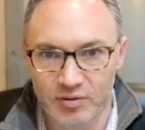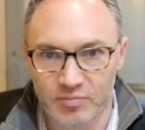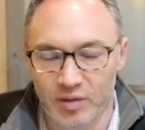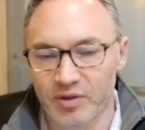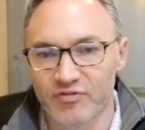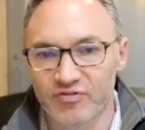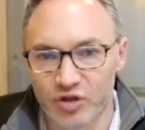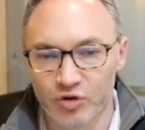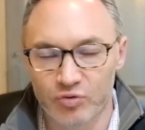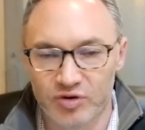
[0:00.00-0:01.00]
Maybe a
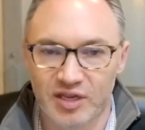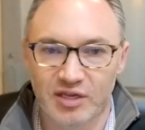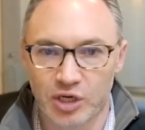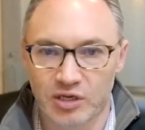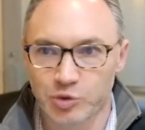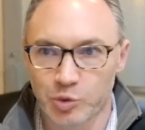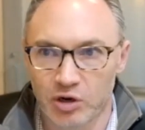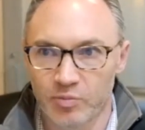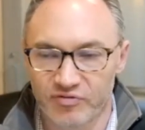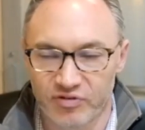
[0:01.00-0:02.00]
few degens will,
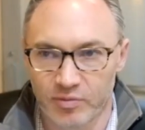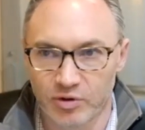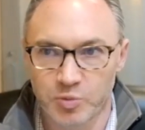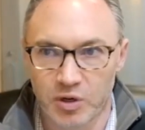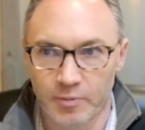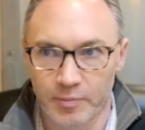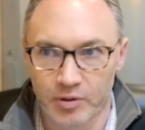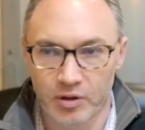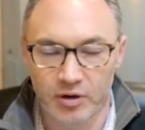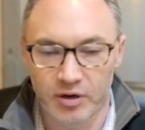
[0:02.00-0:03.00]
but for the most part, people
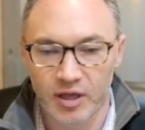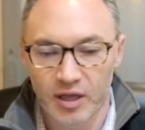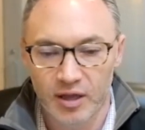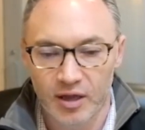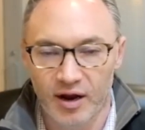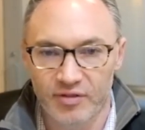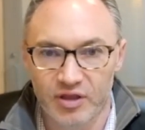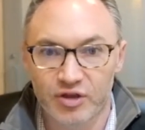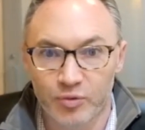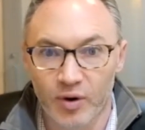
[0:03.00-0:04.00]
aren't. I
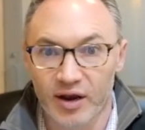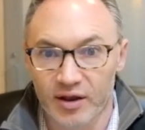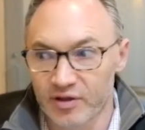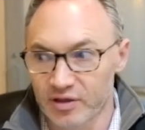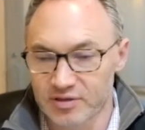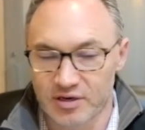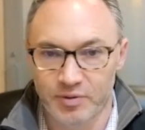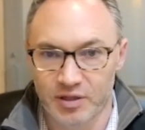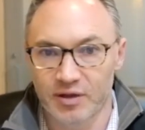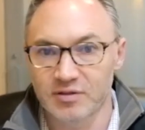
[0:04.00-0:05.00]
think you're right. I think it's going to be like